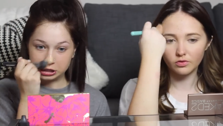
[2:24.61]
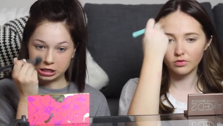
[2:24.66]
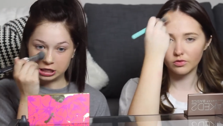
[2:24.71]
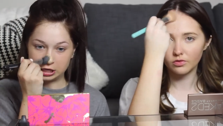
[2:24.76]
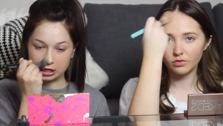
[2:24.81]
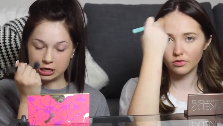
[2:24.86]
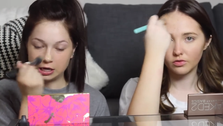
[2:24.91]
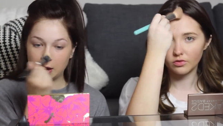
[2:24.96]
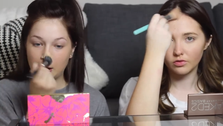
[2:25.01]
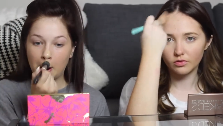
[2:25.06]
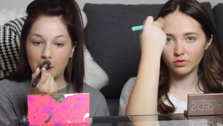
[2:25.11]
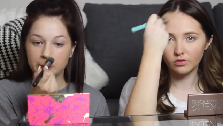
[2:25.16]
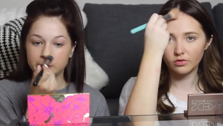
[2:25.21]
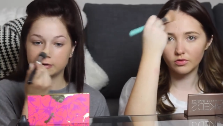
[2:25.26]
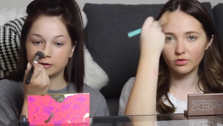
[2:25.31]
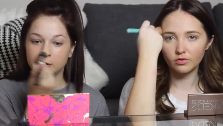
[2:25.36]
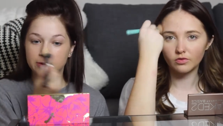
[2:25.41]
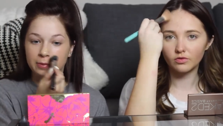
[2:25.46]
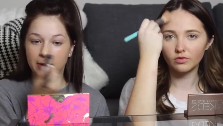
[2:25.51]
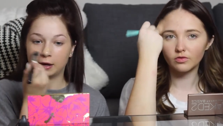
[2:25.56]
Speaker 1: tea
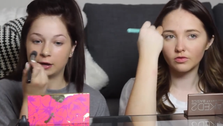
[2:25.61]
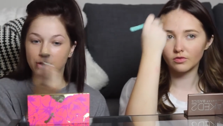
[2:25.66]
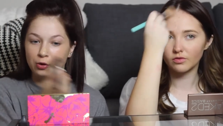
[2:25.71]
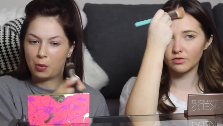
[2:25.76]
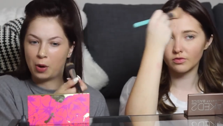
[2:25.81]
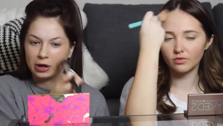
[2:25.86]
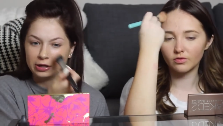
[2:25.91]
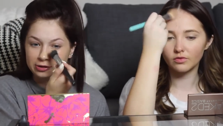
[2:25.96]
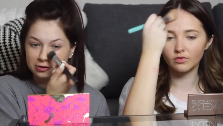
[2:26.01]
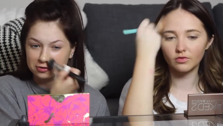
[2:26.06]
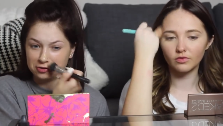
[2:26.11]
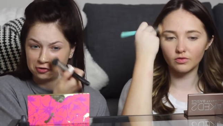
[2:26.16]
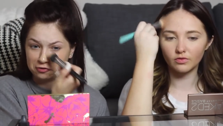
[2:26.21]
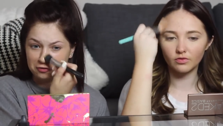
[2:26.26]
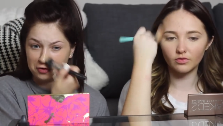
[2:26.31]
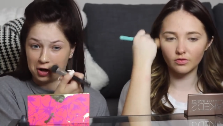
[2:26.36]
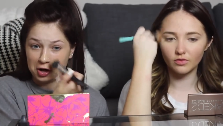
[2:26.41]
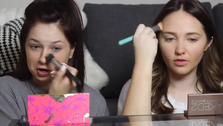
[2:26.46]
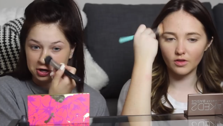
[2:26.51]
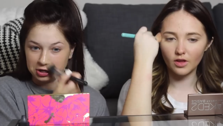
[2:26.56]
hosted by Gwen
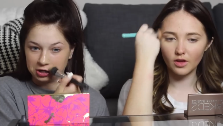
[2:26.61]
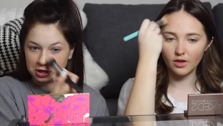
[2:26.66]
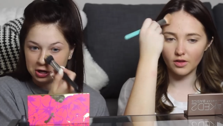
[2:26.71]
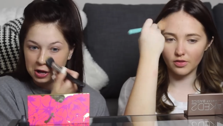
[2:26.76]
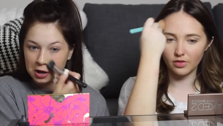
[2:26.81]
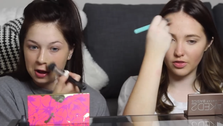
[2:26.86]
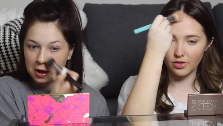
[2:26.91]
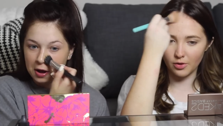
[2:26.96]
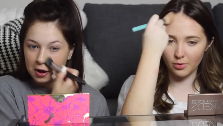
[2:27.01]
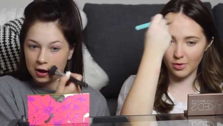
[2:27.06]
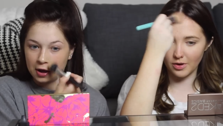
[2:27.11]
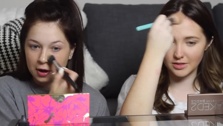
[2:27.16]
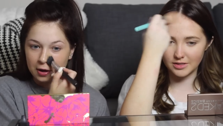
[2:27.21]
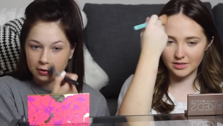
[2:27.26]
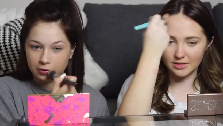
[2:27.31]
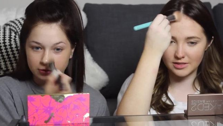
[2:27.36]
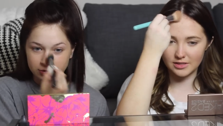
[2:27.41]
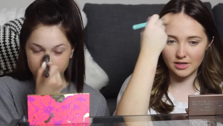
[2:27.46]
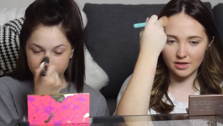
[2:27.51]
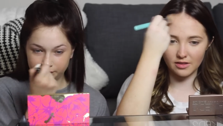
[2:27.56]
Stefani. There
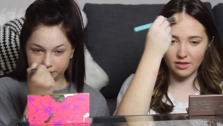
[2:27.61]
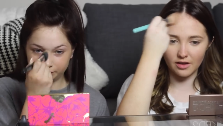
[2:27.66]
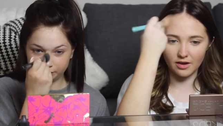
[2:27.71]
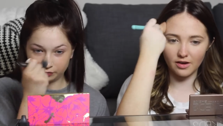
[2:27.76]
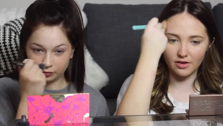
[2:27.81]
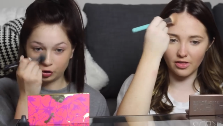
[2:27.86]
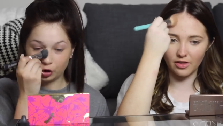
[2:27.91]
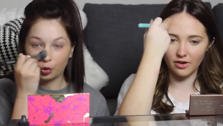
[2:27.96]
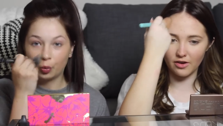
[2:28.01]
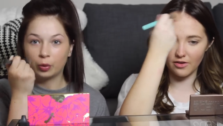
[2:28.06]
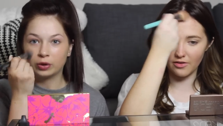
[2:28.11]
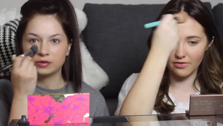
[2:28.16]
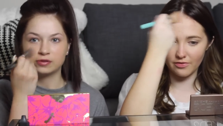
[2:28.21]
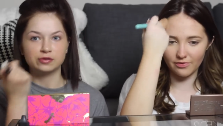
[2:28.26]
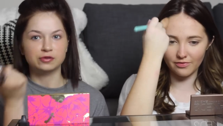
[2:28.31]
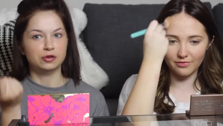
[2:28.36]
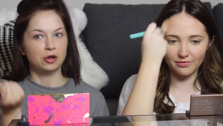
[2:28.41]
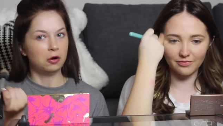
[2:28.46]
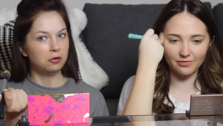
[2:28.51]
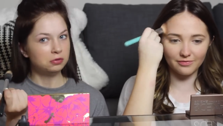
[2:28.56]
wasn't tea there. There
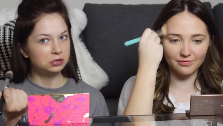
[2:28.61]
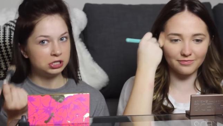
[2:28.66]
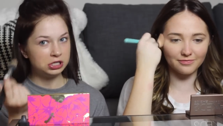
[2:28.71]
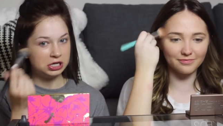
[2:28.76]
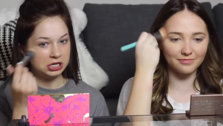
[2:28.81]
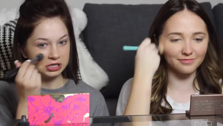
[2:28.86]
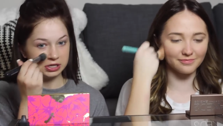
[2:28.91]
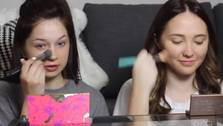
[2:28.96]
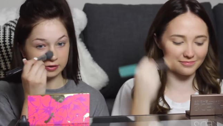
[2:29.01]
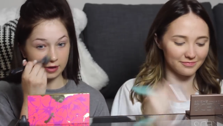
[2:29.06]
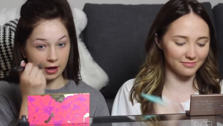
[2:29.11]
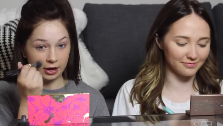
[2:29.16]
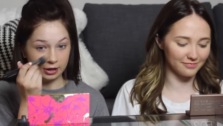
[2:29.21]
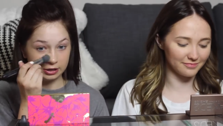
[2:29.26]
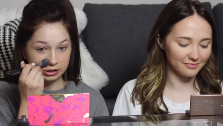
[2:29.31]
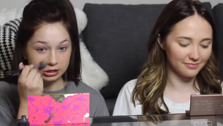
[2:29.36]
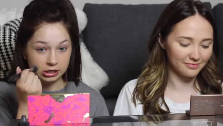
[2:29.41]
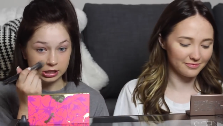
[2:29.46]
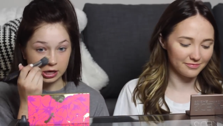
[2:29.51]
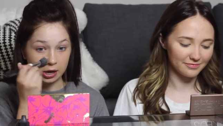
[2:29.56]
was no tea in this
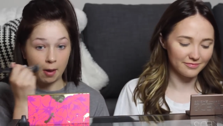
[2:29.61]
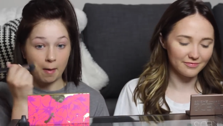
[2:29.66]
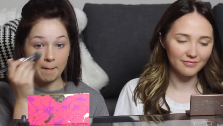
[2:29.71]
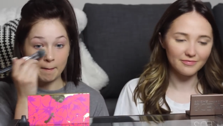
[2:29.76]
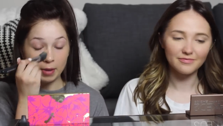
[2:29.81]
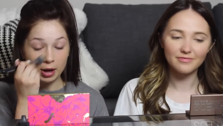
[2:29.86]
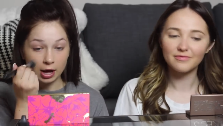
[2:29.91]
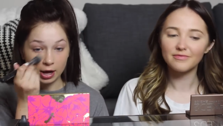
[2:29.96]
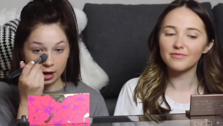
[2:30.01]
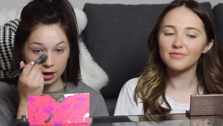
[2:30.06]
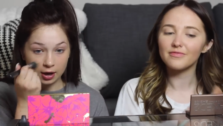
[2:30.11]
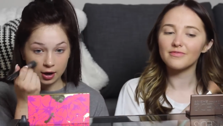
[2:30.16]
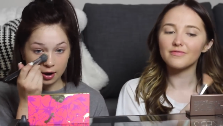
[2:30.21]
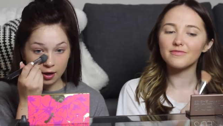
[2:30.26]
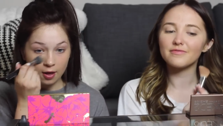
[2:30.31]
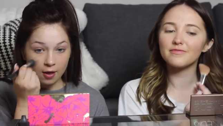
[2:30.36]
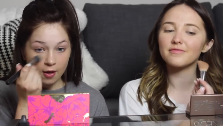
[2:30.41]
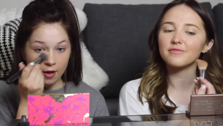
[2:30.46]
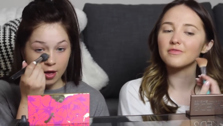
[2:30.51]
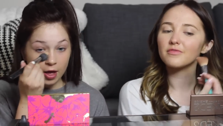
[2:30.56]
high tea, but
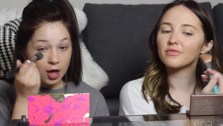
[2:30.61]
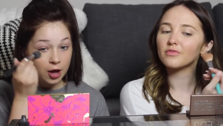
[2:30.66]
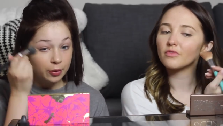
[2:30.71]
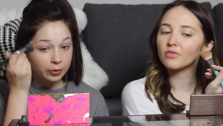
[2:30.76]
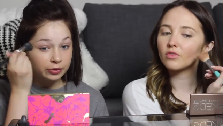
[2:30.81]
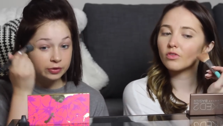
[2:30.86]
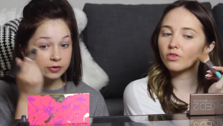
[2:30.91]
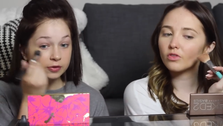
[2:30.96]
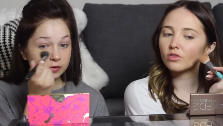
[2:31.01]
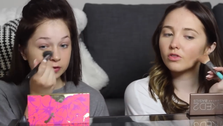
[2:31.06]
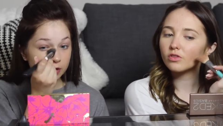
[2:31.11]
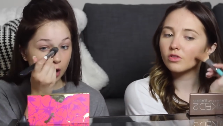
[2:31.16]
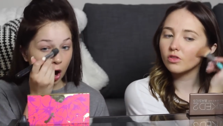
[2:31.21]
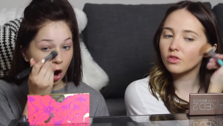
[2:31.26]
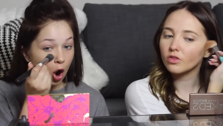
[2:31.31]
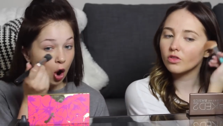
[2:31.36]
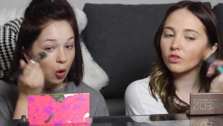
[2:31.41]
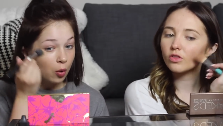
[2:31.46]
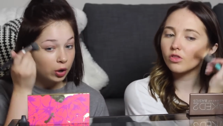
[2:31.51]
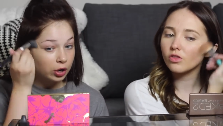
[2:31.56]
it was
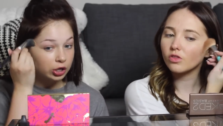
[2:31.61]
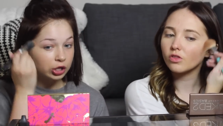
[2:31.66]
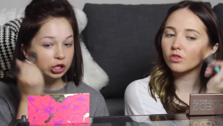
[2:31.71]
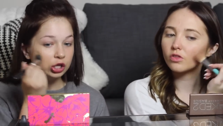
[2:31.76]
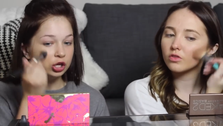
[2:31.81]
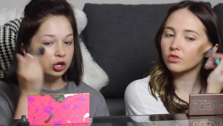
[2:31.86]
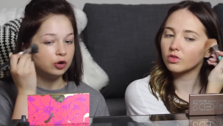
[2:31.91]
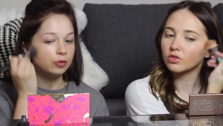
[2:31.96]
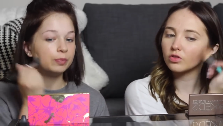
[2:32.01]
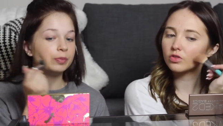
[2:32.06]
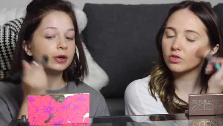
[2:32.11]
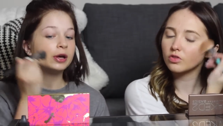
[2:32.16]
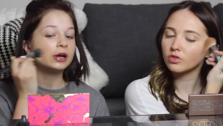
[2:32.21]
so cute